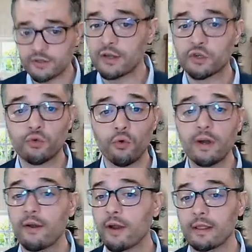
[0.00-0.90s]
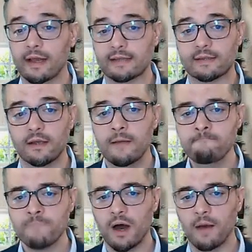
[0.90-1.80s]
extraordinary list,
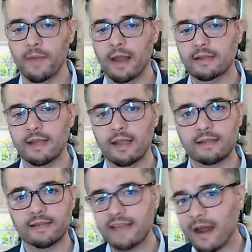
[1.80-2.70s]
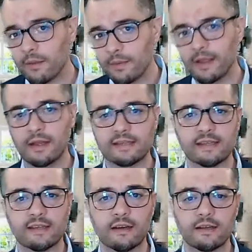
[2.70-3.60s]
and it's undoubtedly a list
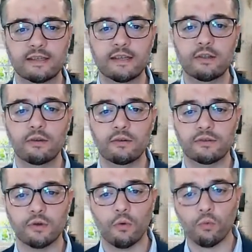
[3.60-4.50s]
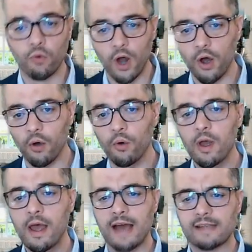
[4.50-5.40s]
that's going to continue to grow
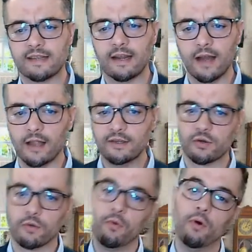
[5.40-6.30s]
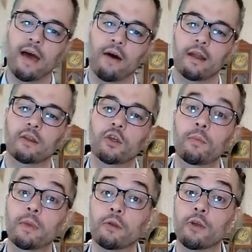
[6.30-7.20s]
as technologies are rolled out and
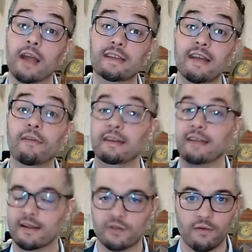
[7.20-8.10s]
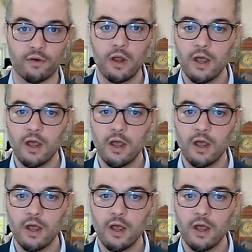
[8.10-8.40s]
human creativity takes over.